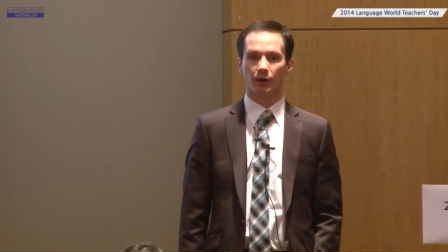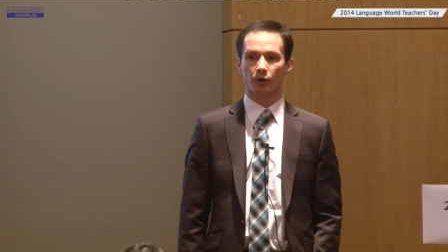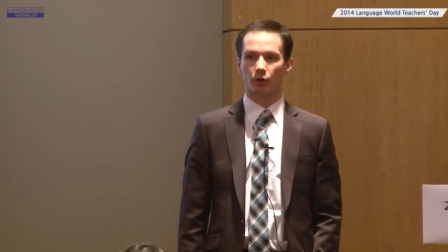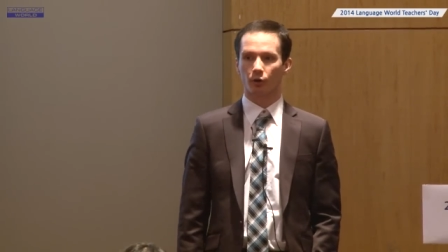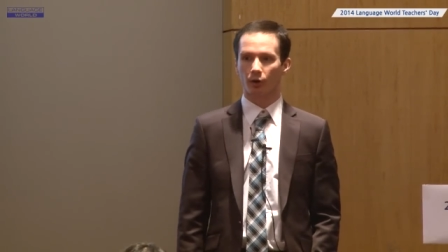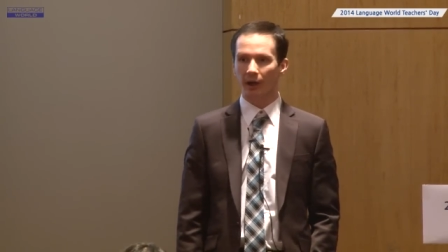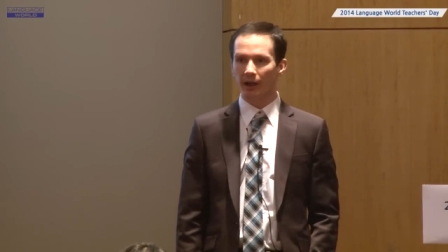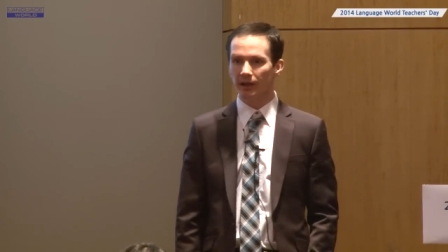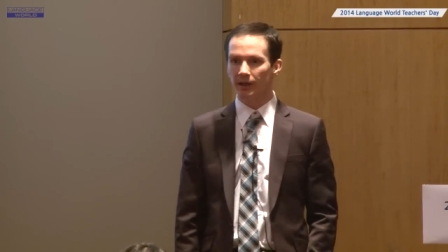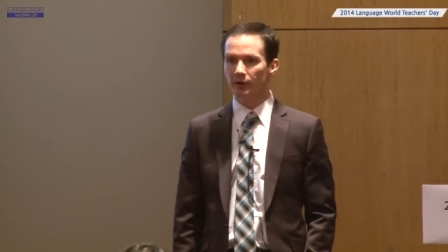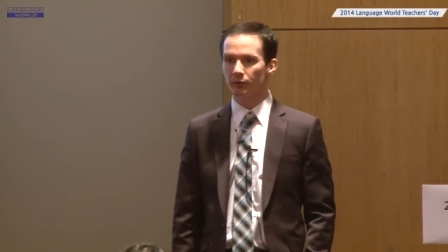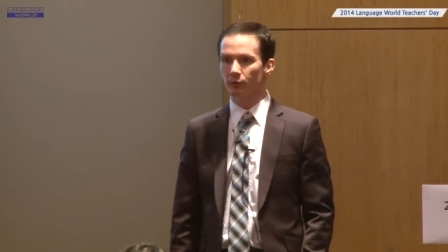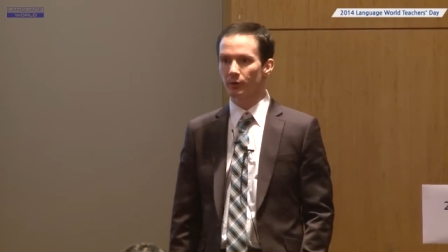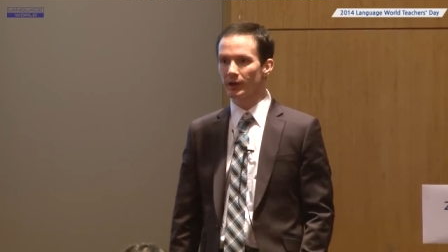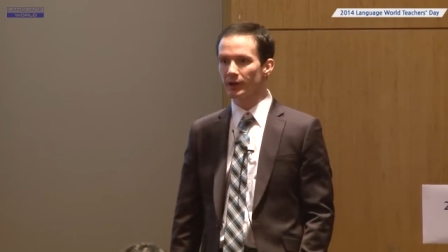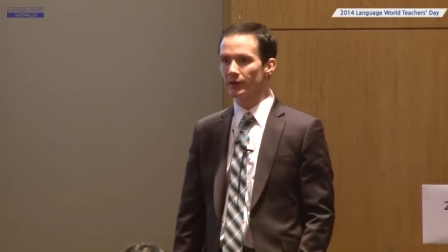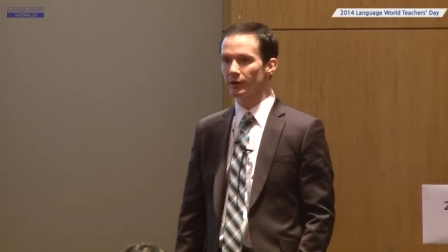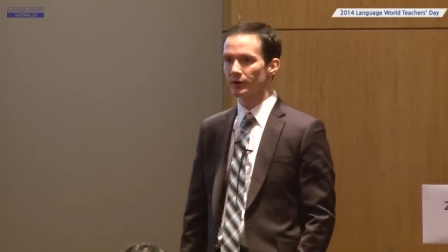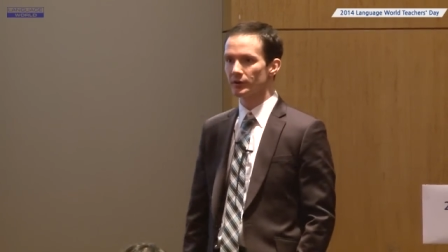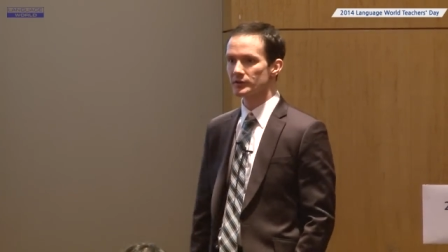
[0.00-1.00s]
Graded
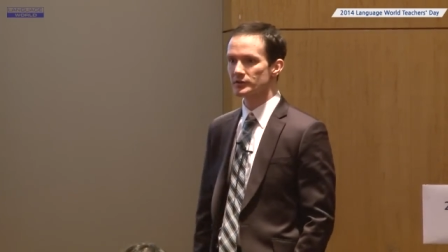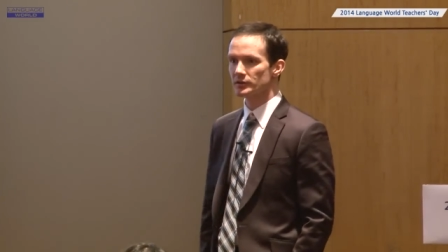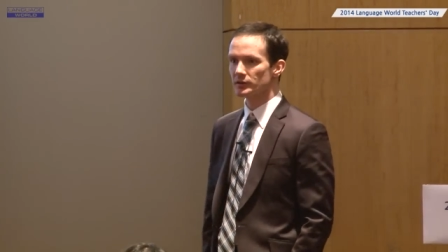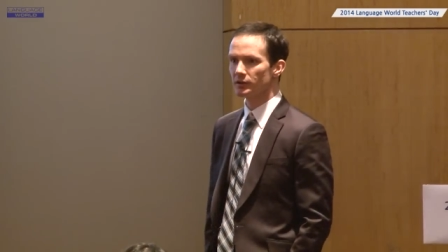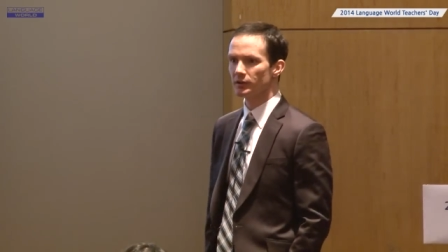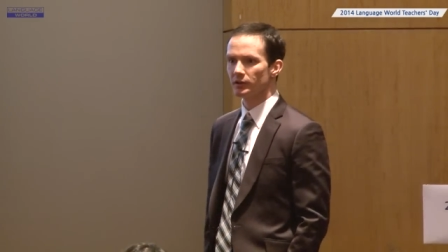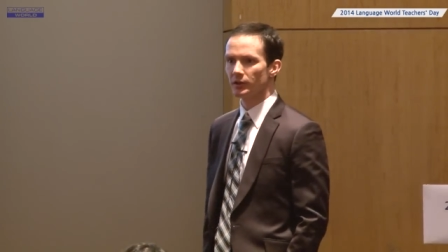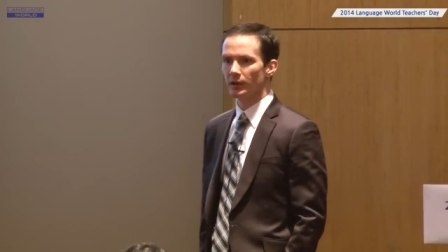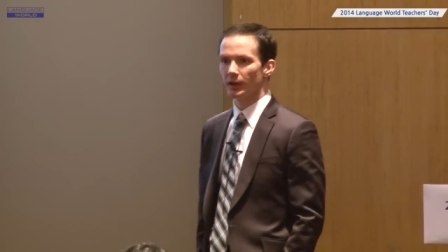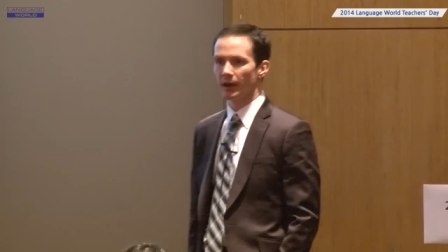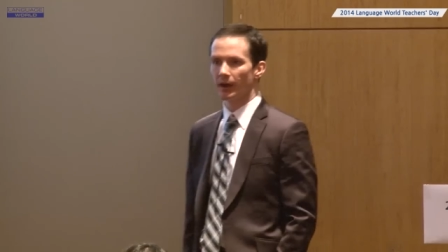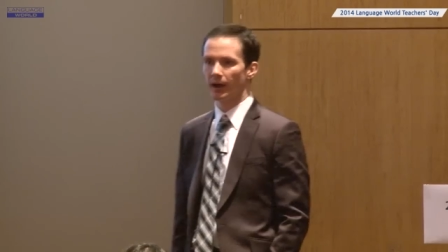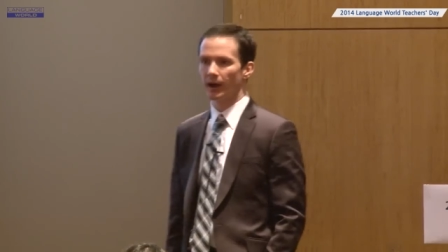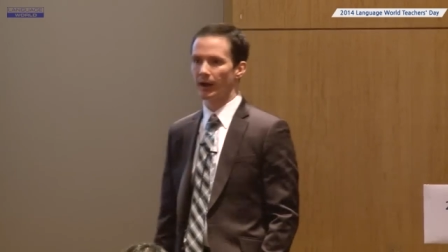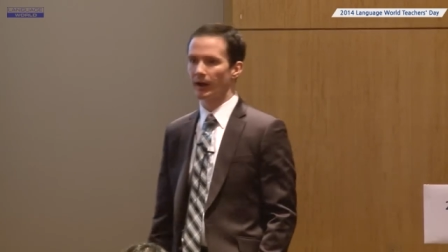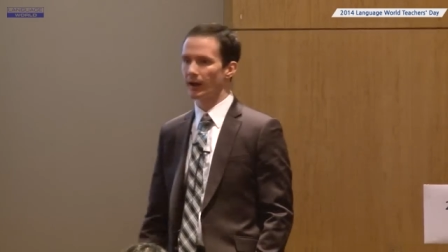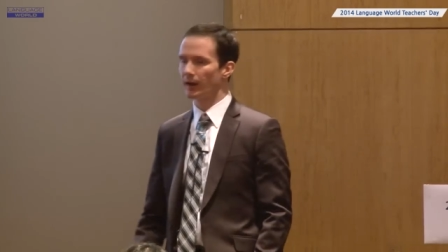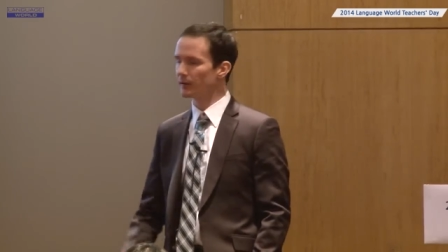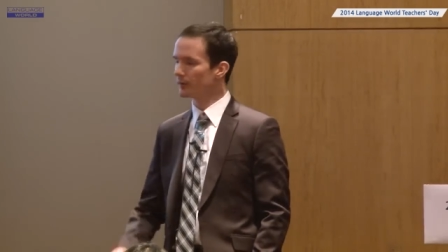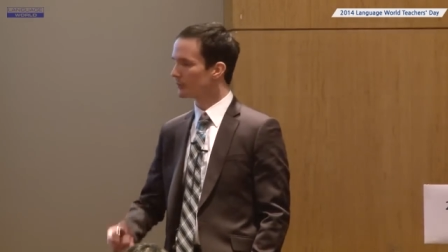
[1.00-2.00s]
readers,
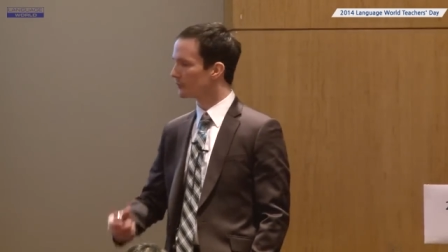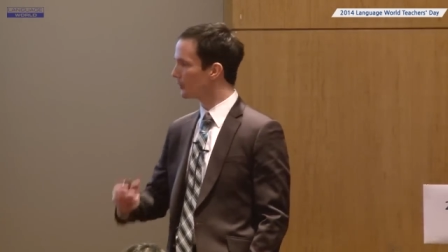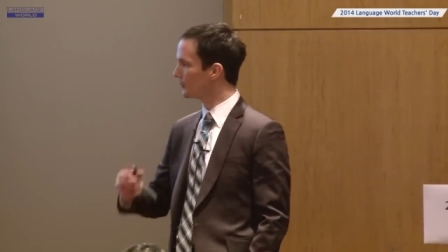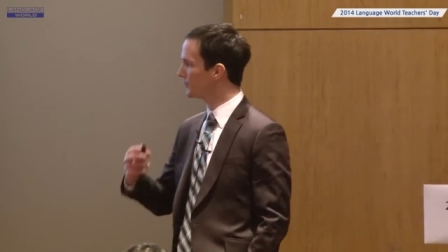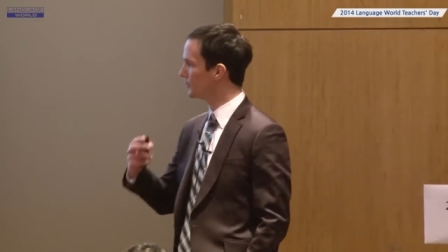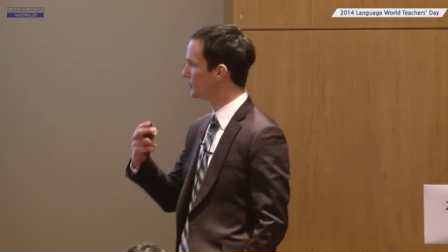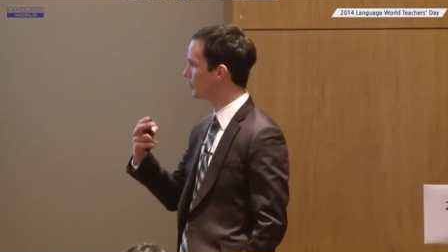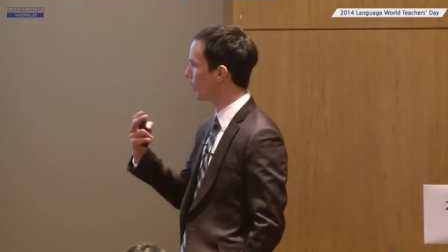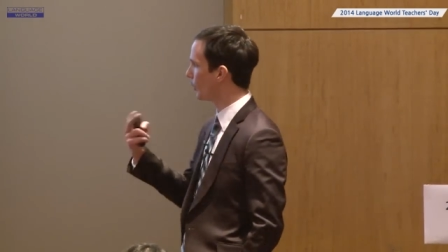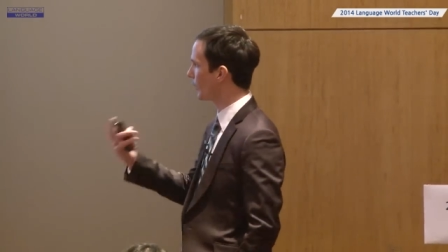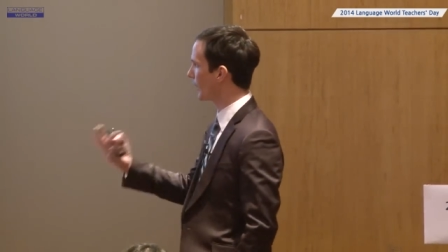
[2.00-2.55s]
I don't know if you know